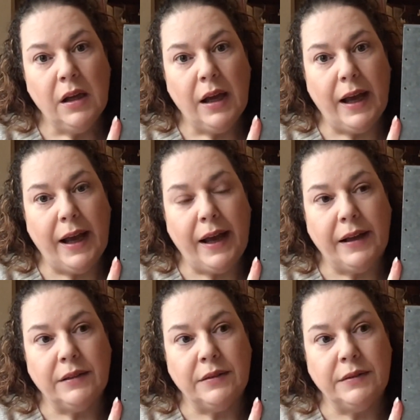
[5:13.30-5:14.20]

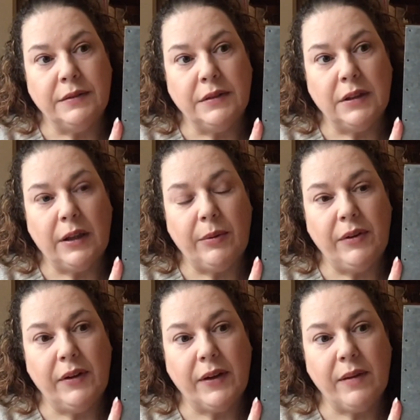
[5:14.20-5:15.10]
and I was
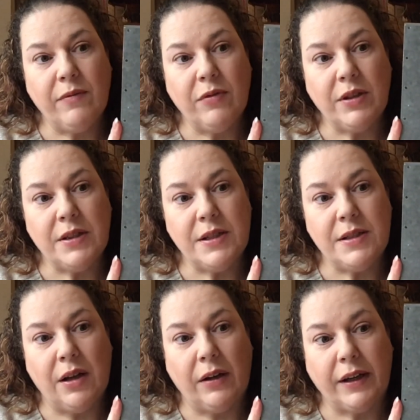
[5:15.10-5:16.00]
looking for a
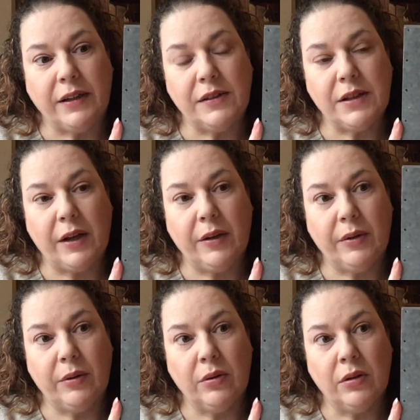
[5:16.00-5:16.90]
design to
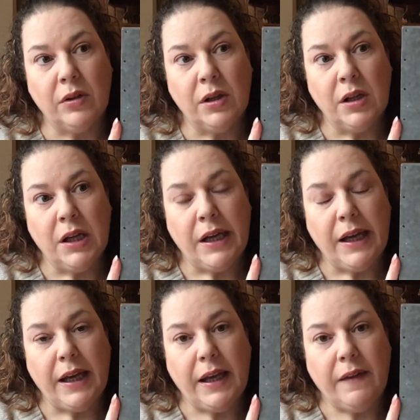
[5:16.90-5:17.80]
go
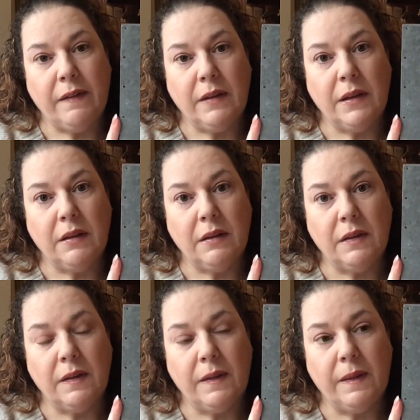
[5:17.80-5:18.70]

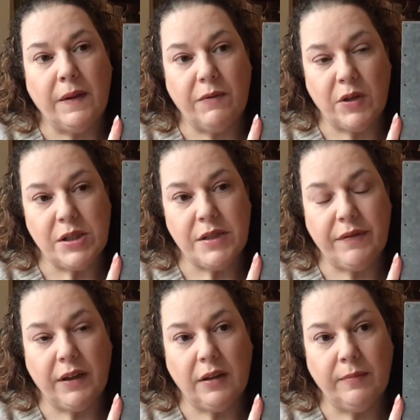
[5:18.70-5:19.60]
in the front
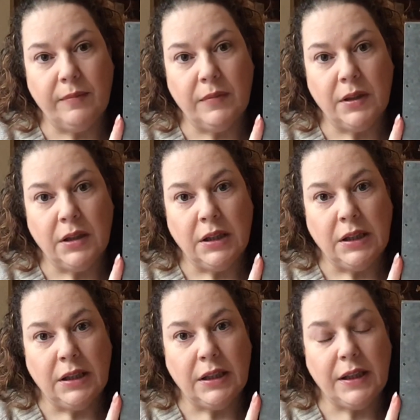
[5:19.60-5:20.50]
of it,
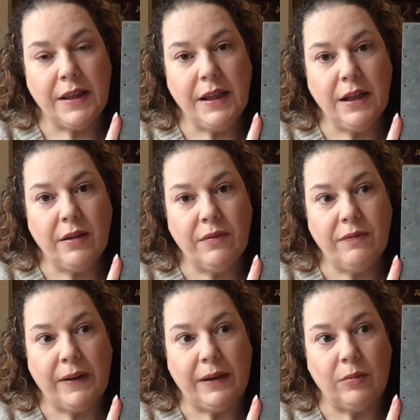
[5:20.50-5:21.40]
and I think I
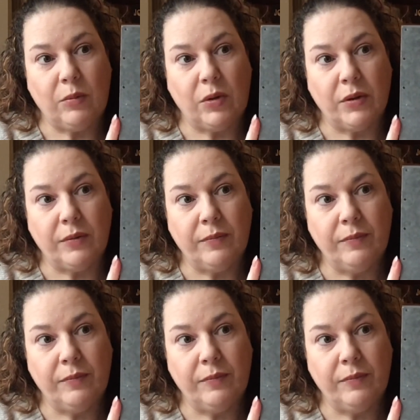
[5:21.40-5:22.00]
found one.